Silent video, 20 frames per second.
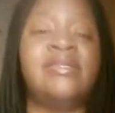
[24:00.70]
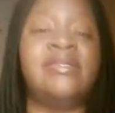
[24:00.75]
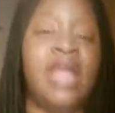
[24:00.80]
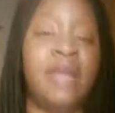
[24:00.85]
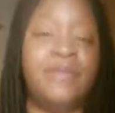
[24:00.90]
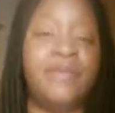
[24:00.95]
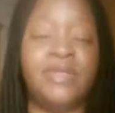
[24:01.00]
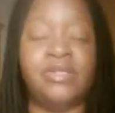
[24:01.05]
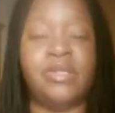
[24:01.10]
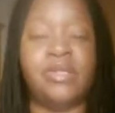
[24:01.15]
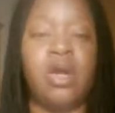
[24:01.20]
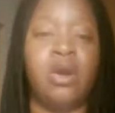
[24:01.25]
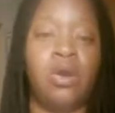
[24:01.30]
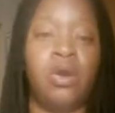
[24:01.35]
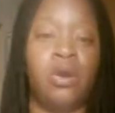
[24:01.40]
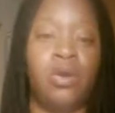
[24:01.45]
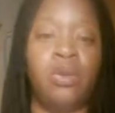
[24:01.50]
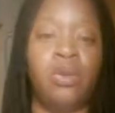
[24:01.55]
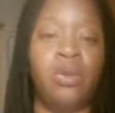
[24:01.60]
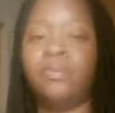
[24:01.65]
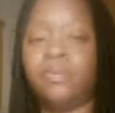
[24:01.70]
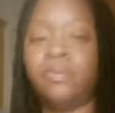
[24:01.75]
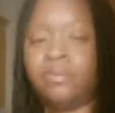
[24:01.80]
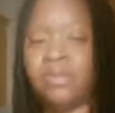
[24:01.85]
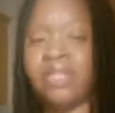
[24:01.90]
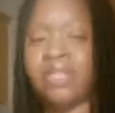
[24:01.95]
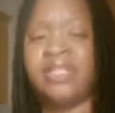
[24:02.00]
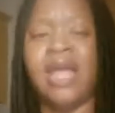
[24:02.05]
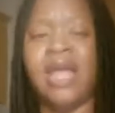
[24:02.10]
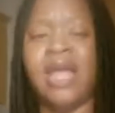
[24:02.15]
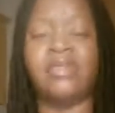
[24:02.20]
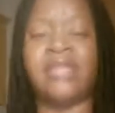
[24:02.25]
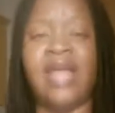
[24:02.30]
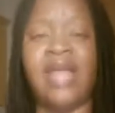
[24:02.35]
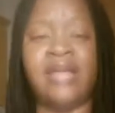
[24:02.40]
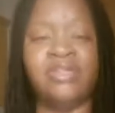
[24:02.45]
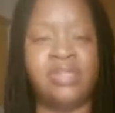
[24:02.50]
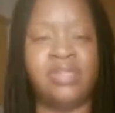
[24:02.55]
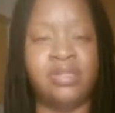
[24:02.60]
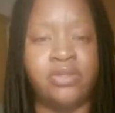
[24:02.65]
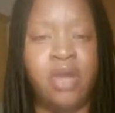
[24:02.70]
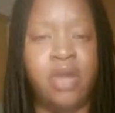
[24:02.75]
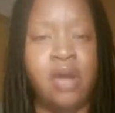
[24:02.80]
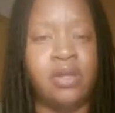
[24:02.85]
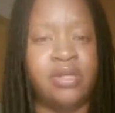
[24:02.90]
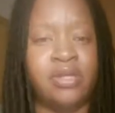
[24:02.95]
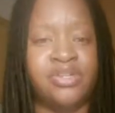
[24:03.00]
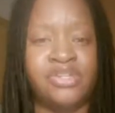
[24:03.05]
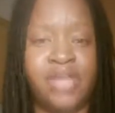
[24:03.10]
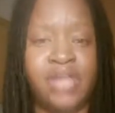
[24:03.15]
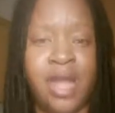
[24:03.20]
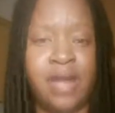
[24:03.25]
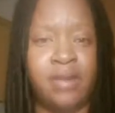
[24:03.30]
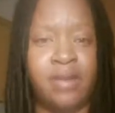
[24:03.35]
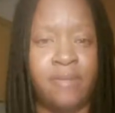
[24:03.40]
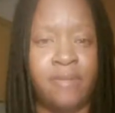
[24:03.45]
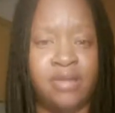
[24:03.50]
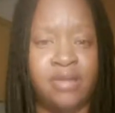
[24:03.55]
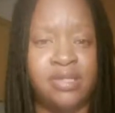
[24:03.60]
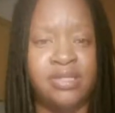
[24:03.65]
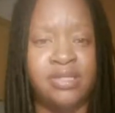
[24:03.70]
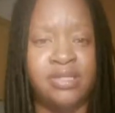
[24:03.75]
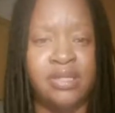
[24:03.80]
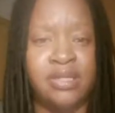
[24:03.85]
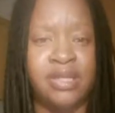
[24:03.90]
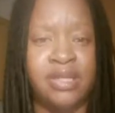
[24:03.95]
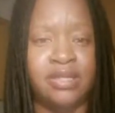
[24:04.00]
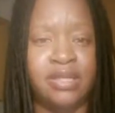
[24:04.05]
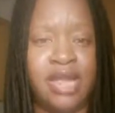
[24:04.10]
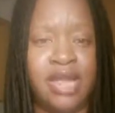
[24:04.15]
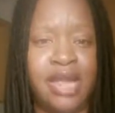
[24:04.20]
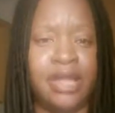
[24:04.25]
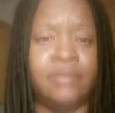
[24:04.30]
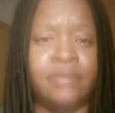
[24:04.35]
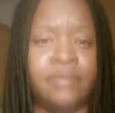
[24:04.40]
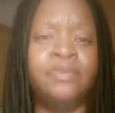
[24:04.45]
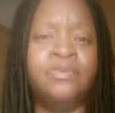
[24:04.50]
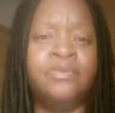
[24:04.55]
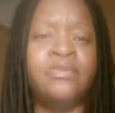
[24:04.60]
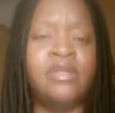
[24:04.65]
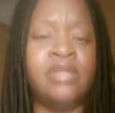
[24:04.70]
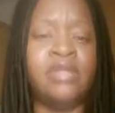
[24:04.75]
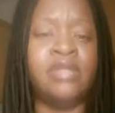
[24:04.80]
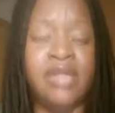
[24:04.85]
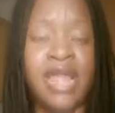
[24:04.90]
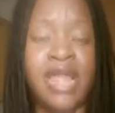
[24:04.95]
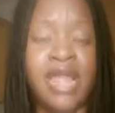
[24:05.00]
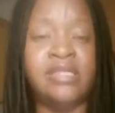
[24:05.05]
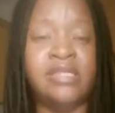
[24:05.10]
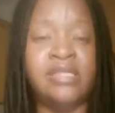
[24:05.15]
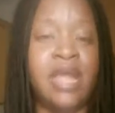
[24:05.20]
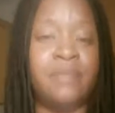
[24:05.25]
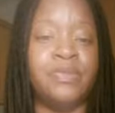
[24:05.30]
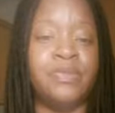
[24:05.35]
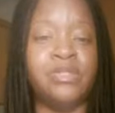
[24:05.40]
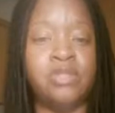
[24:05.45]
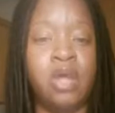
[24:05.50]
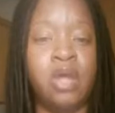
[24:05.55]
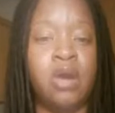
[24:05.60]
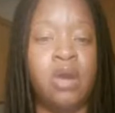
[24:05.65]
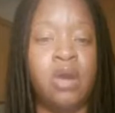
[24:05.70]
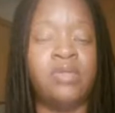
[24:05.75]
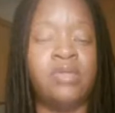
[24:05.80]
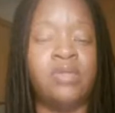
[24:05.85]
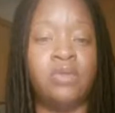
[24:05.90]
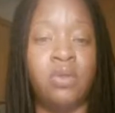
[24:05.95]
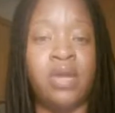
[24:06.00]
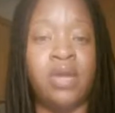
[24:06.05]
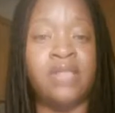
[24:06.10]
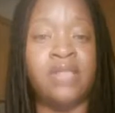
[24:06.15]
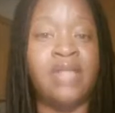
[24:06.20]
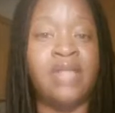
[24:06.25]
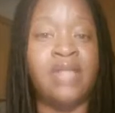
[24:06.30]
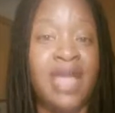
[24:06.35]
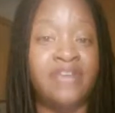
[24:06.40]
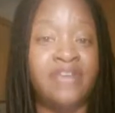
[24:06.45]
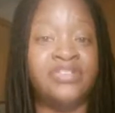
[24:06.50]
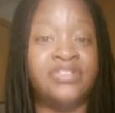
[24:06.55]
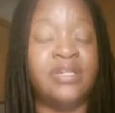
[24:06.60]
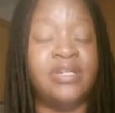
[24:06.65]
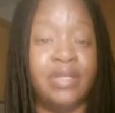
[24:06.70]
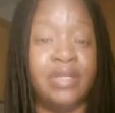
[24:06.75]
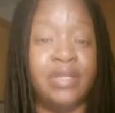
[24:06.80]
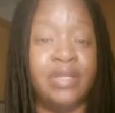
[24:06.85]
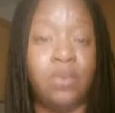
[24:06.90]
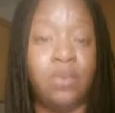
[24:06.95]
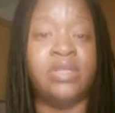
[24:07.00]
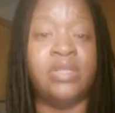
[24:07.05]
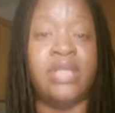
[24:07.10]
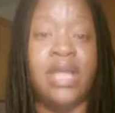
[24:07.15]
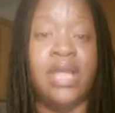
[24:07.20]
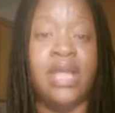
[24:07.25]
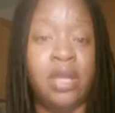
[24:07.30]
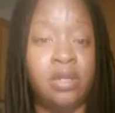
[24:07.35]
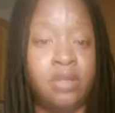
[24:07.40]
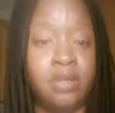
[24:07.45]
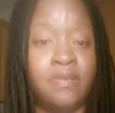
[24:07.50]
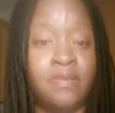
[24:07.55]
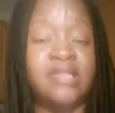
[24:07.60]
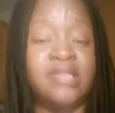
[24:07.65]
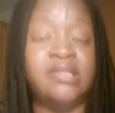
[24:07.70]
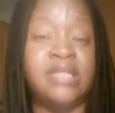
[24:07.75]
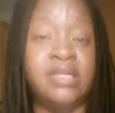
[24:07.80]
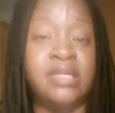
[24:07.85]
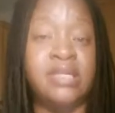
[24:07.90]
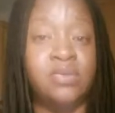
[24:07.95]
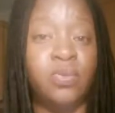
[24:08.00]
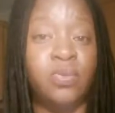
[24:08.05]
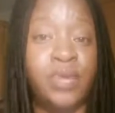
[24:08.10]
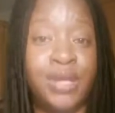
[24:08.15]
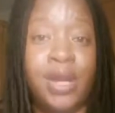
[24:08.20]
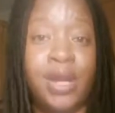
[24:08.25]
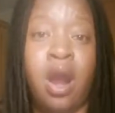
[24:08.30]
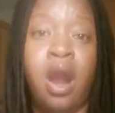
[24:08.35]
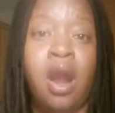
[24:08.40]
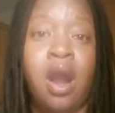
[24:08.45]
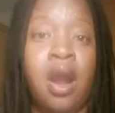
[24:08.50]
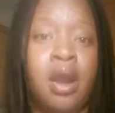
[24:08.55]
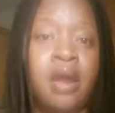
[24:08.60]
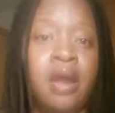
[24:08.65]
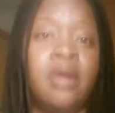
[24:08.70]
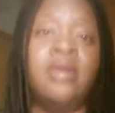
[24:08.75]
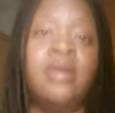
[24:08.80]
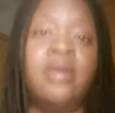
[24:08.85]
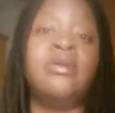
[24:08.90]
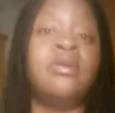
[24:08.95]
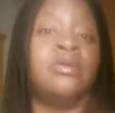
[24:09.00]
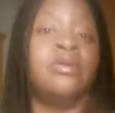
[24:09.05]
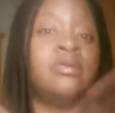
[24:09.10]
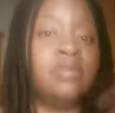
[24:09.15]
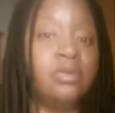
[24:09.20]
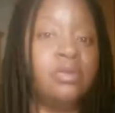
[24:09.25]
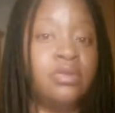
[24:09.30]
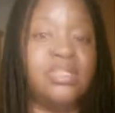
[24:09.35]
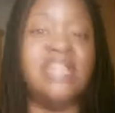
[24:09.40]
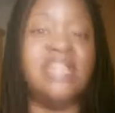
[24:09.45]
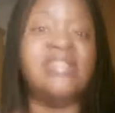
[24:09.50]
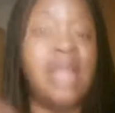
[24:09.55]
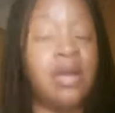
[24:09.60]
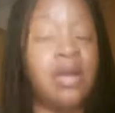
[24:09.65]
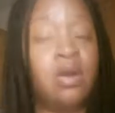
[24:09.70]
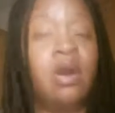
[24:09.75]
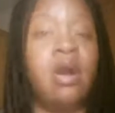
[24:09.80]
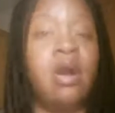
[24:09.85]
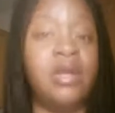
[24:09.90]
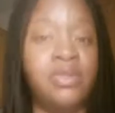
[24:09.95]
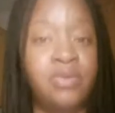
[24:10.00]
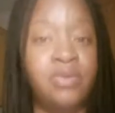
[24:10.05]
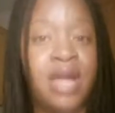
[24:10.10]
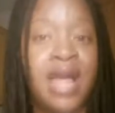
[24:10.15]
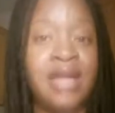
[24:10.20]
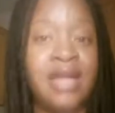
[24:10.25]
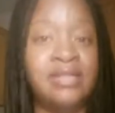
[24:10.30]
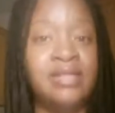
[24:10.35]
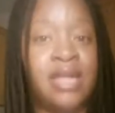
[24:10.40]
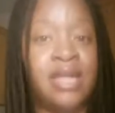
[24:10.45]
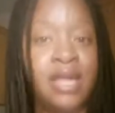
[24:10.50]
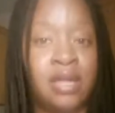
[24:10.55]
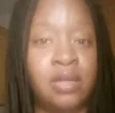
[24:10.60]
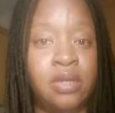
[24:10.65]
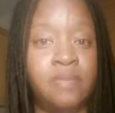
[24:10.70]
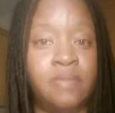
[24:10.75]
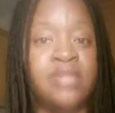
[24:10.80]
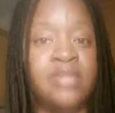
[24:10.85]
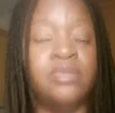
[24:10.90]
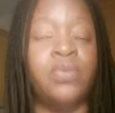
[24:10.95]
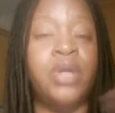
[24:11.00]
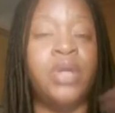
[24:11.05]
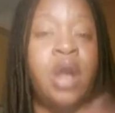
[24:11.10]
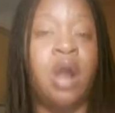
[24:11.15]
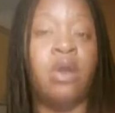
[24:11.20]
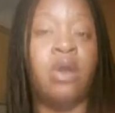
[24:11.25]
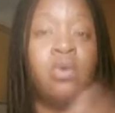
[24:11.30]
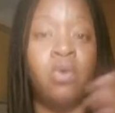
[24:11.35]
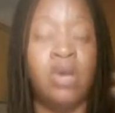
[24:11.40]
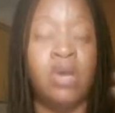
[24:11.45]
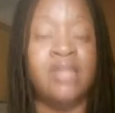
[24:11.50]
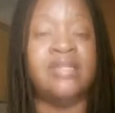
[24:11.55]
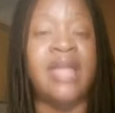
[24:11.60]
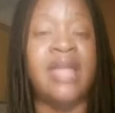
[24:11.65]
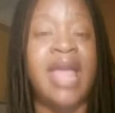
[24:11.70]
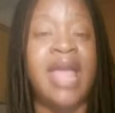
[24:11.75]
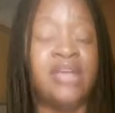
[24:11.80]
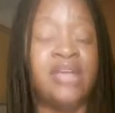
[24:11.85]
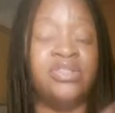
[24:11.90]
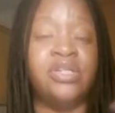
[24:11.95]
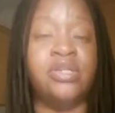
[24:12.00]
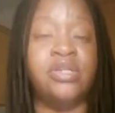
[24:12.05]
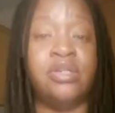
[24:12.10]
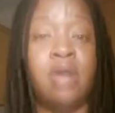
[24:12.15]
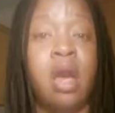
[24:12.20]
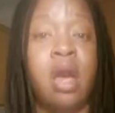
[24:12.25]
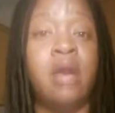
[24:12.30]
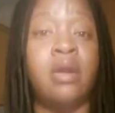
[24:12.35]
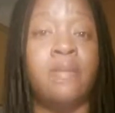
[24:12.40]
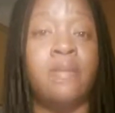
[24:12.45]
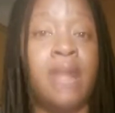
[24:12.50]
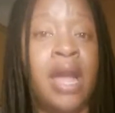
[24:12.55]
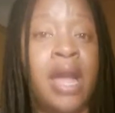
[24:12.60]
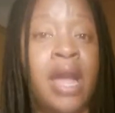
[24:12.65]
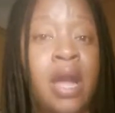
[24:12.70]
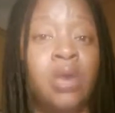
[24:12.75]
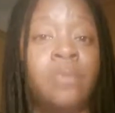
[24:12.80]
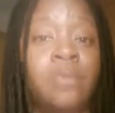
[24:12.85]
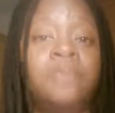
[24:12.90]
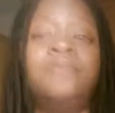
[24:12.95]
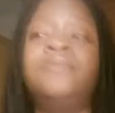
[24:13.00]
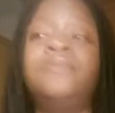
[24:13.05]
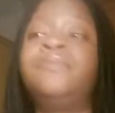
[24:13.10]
episode, because I was actually talking to Sean about this the other day. The next episode is going to actually deal with the elements. Since I call you guys the elements, we are going to actually talk about